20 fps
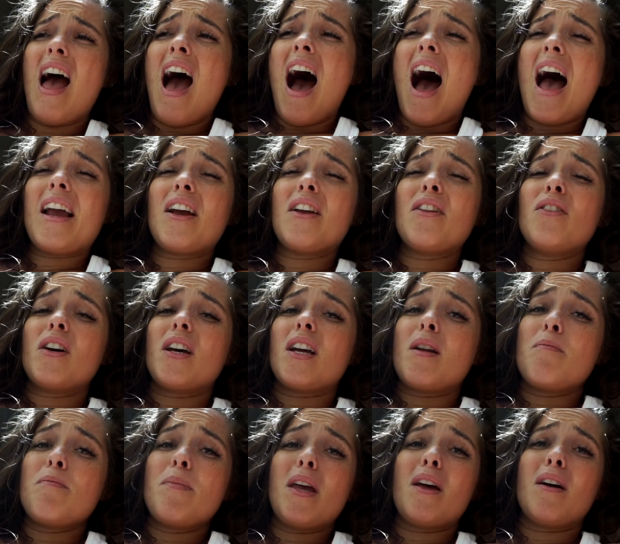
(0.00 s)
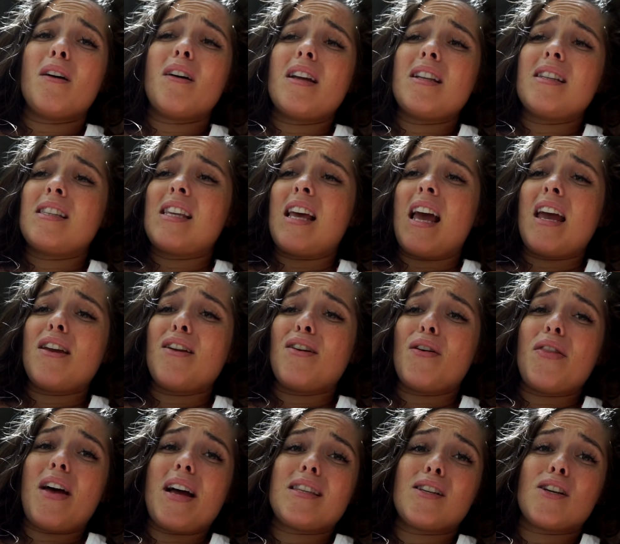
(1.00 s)
I can look at a meal and say, you know,
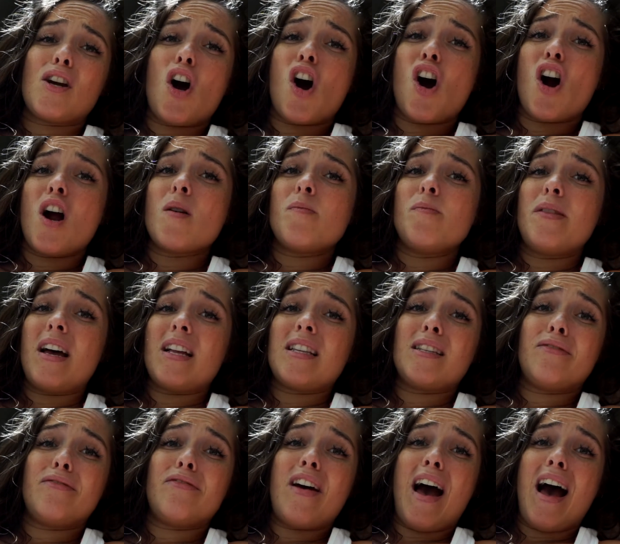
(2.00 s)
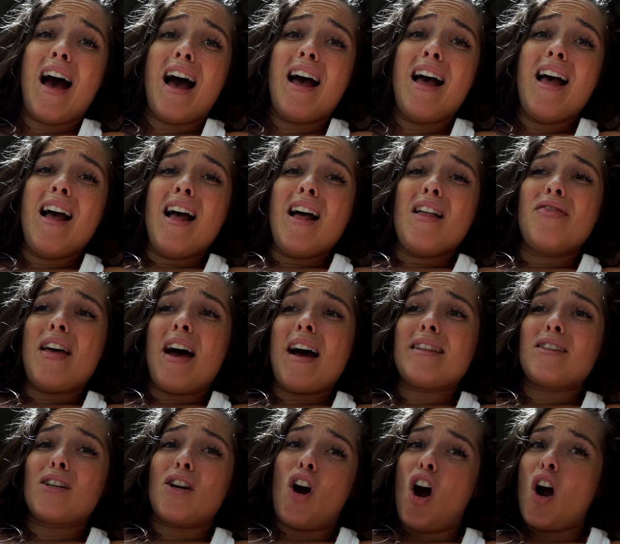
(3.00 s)
that's a carb, that's a fat,
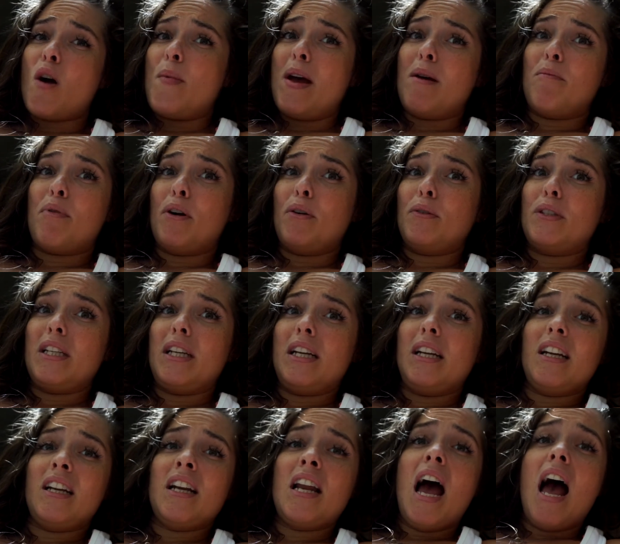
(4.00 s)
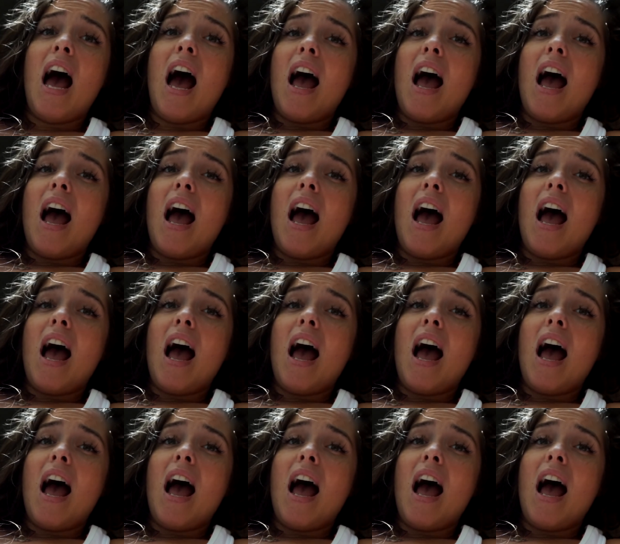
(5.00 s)
that's a carb and protein.